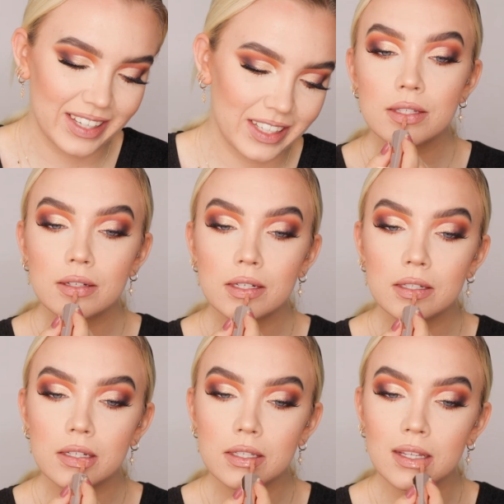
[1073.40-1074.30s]
So
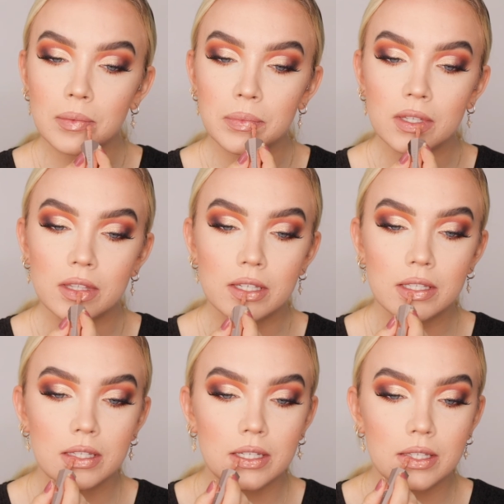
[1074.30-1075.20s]
I'm just tapping
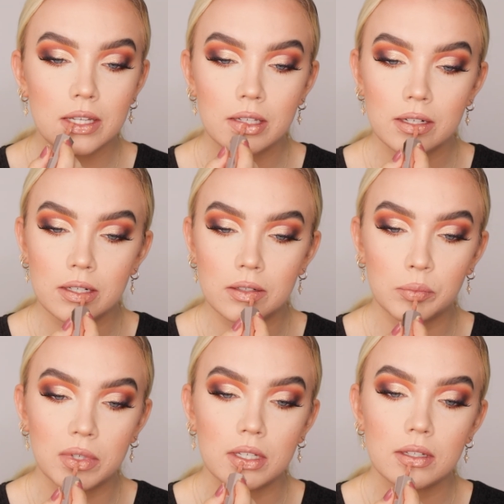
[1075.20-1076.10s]
this in the center of
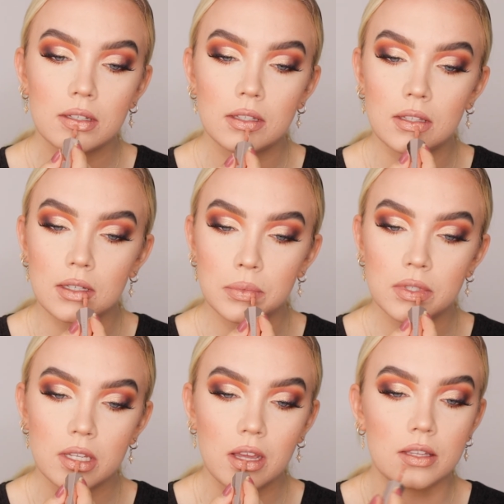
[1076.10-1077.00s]
my
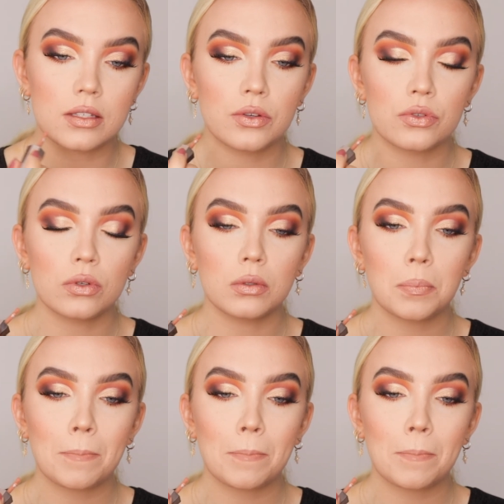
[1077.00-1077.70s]
lips as usual.